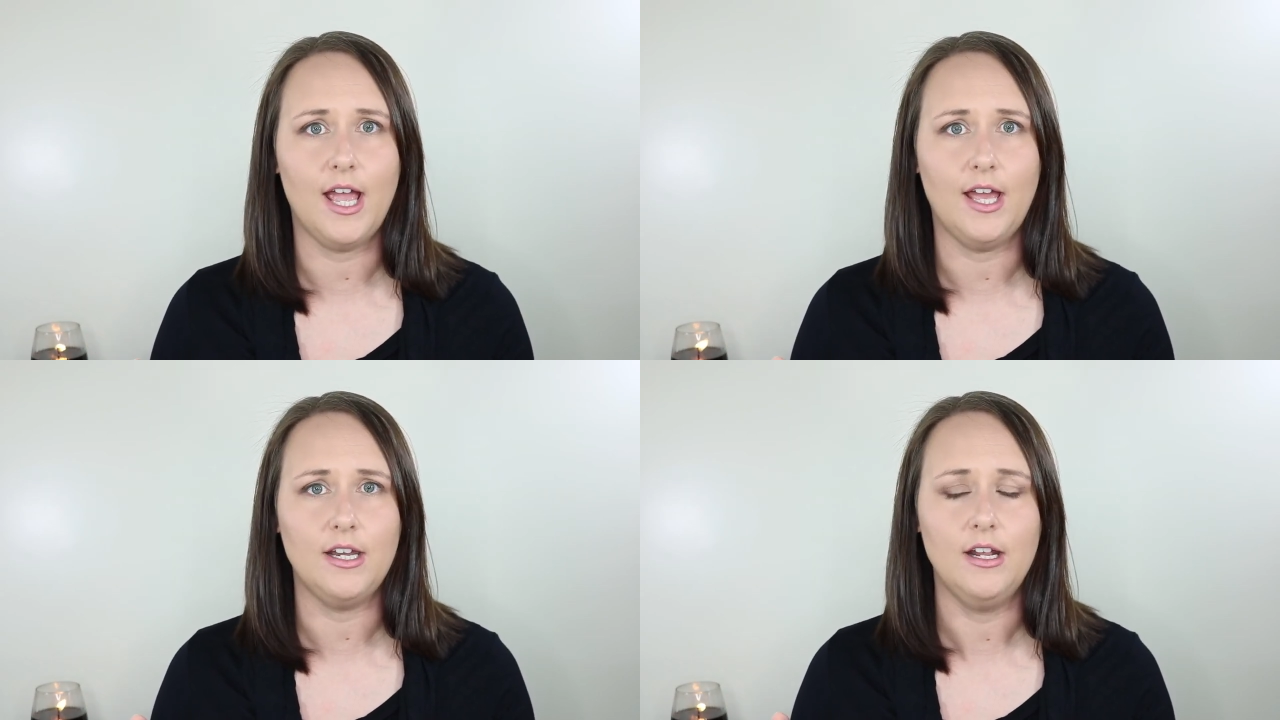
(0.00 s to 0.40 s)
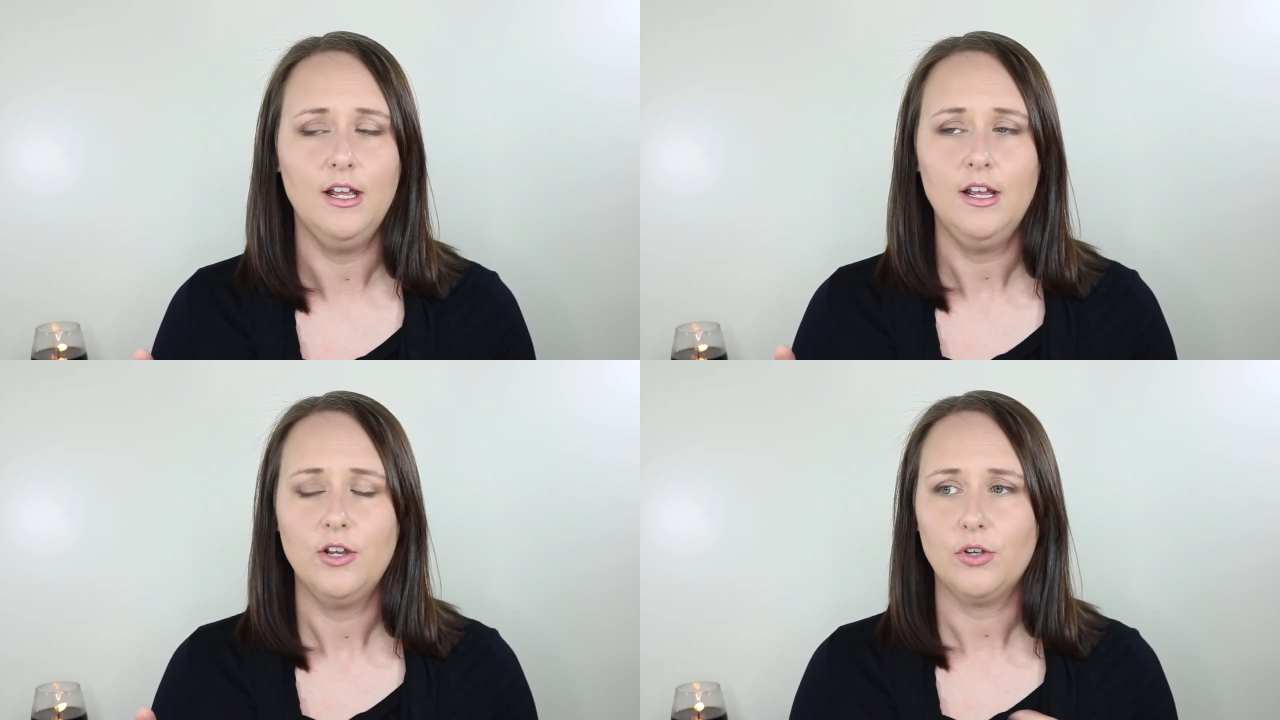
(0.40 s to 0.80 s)
and
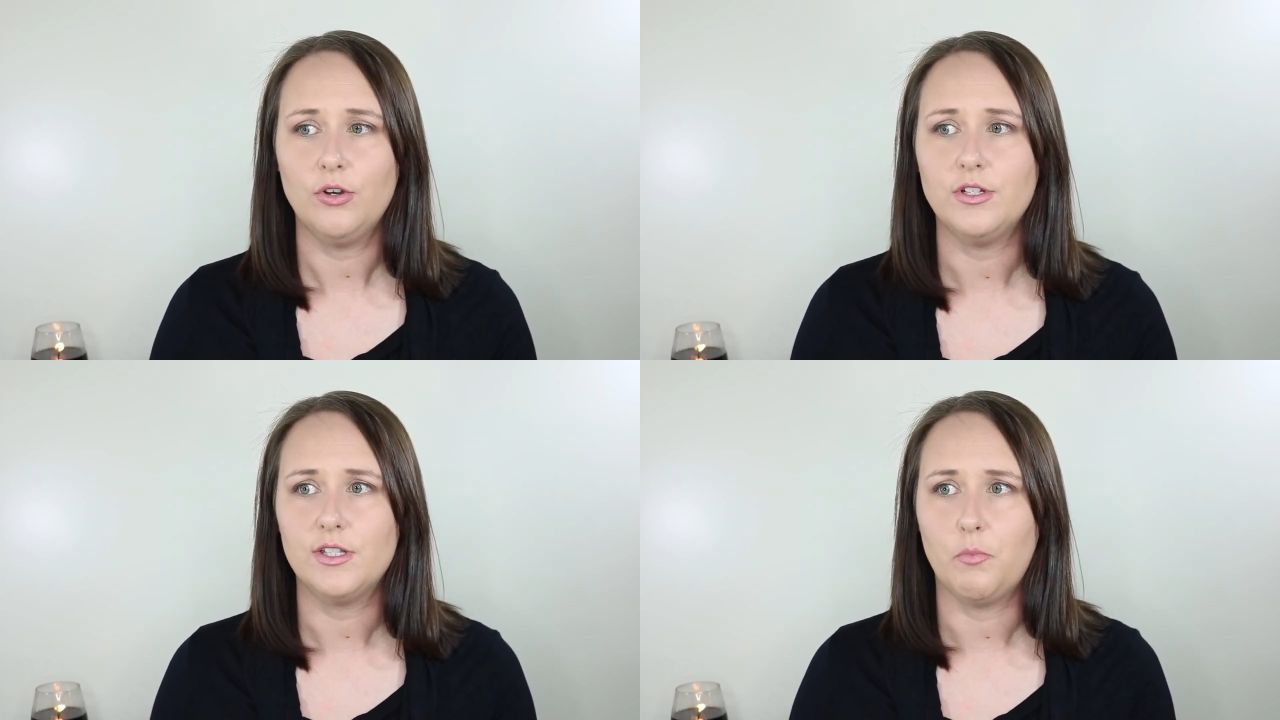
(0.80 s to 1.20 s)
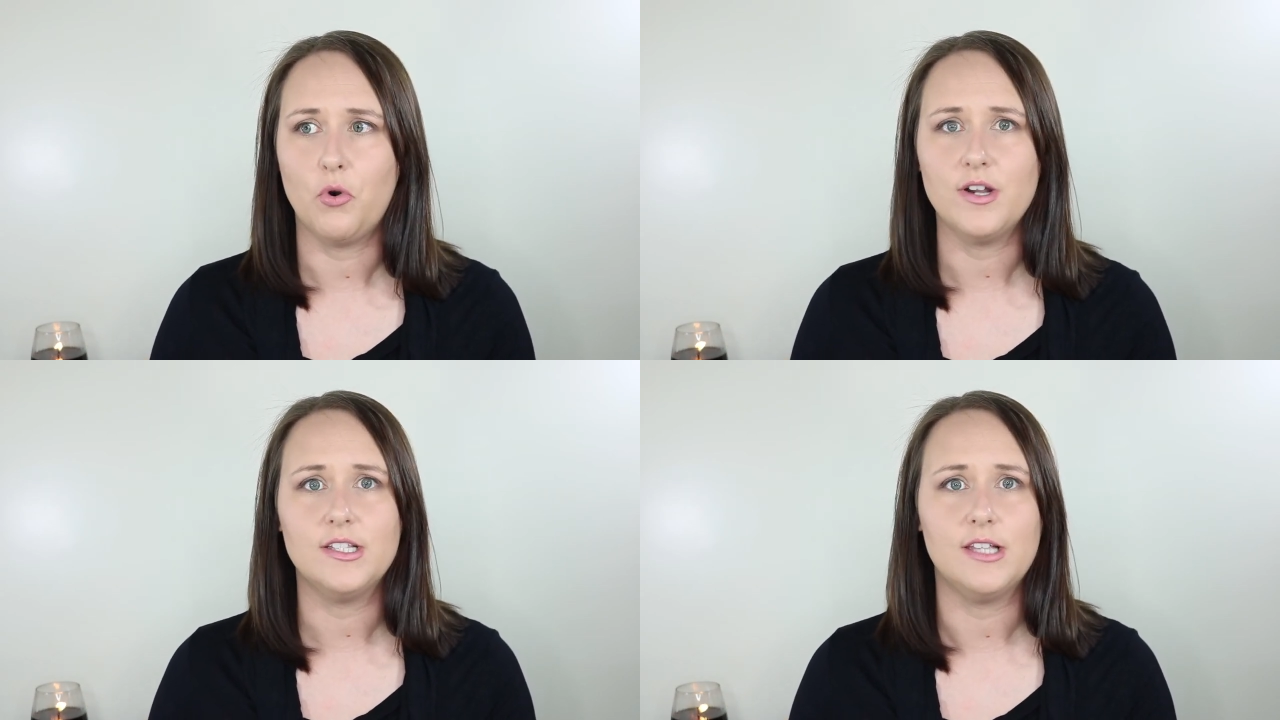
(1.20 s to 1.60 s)
could
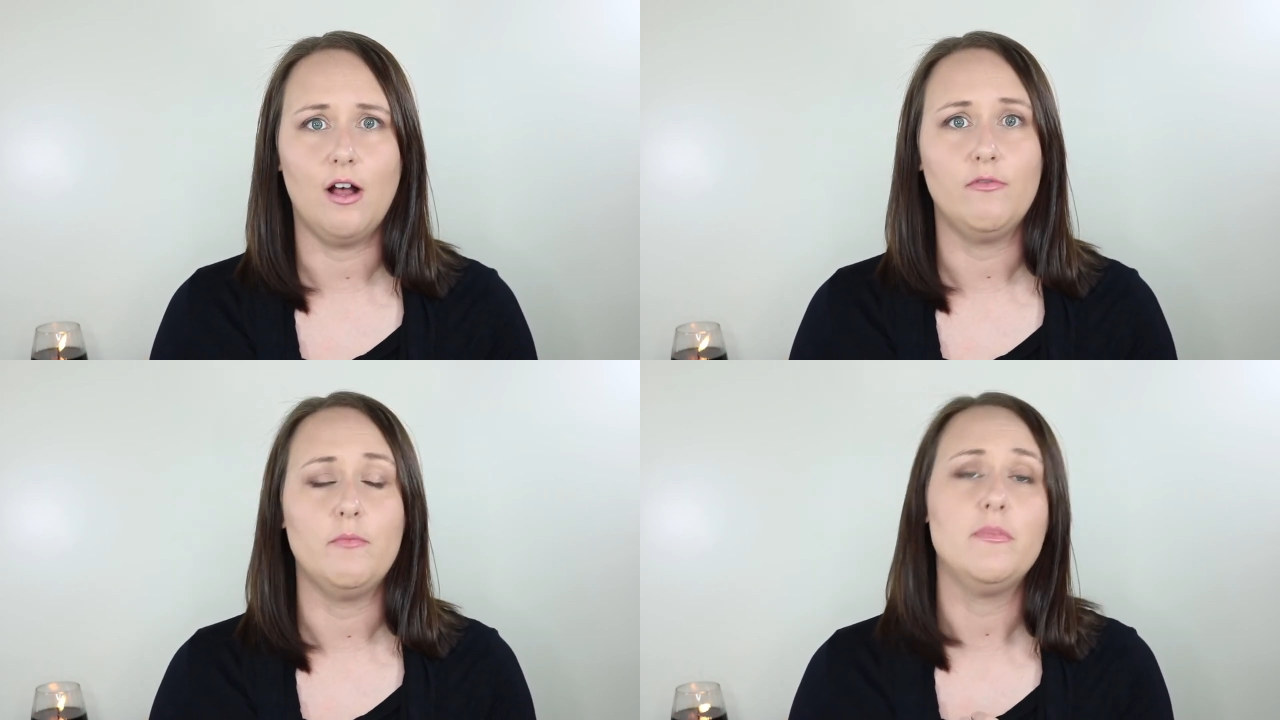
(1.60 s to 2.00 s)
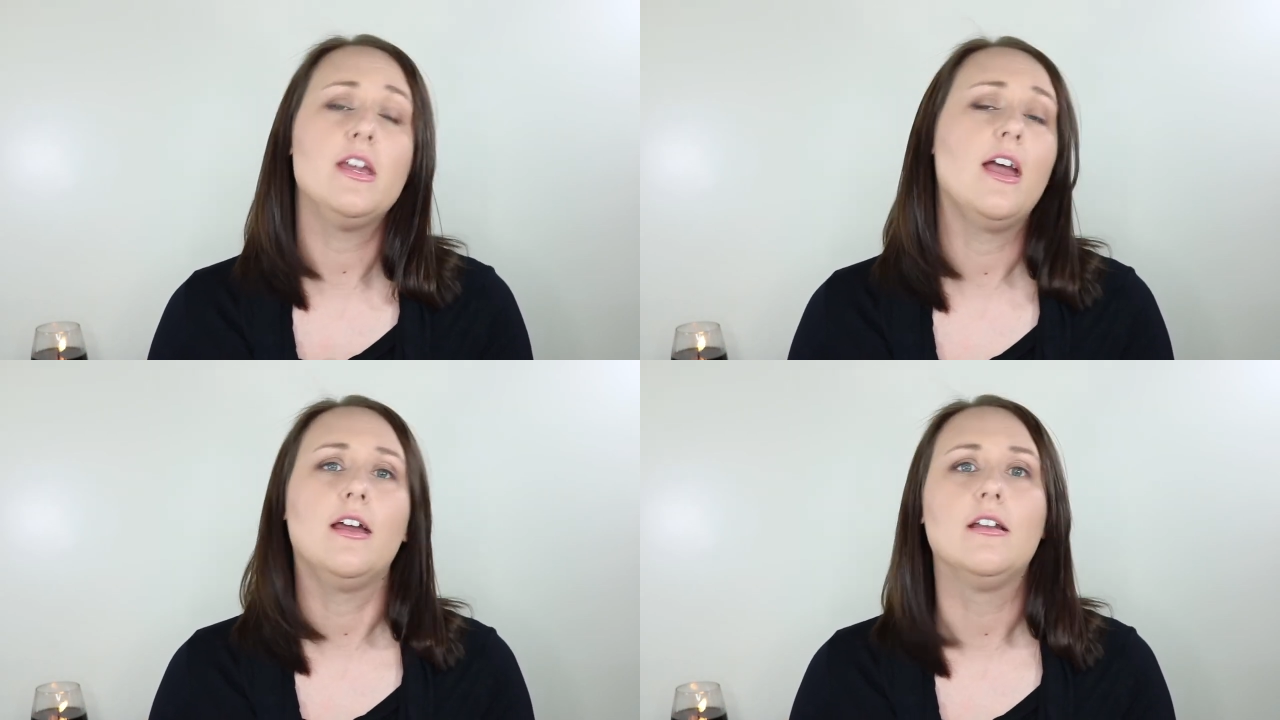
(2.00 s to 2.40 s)
support itself and
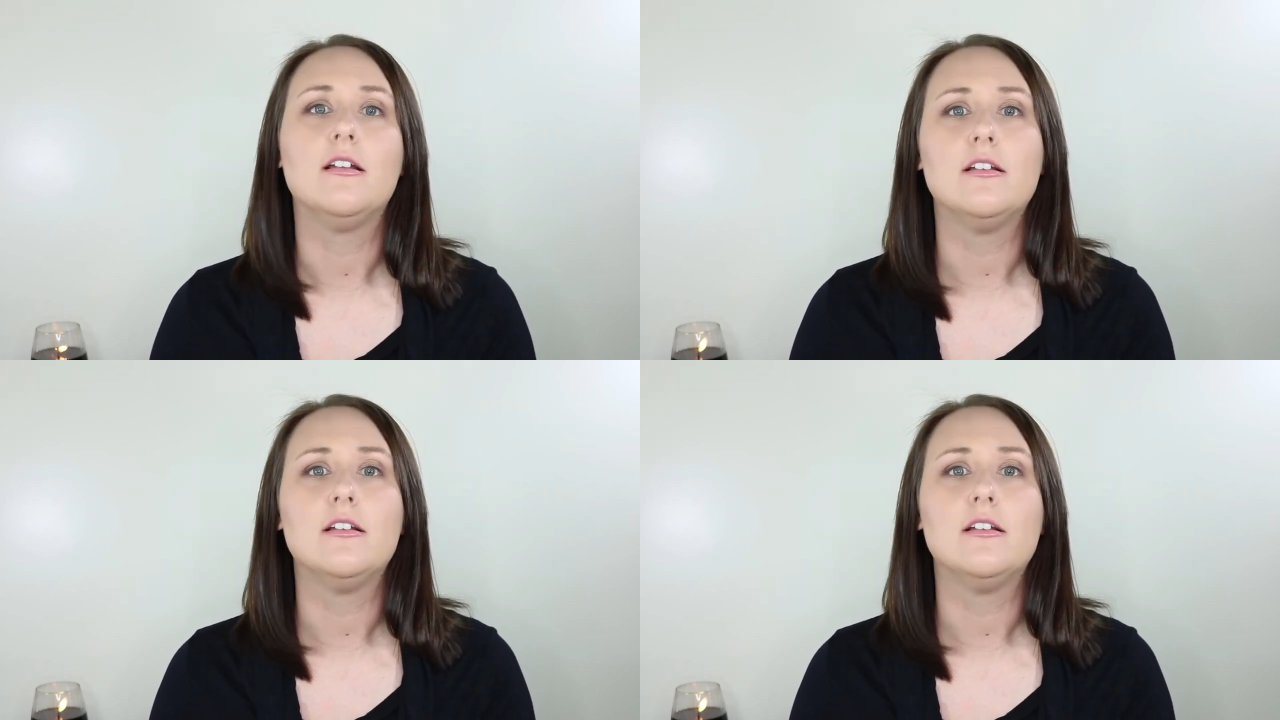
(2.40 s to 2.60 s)
began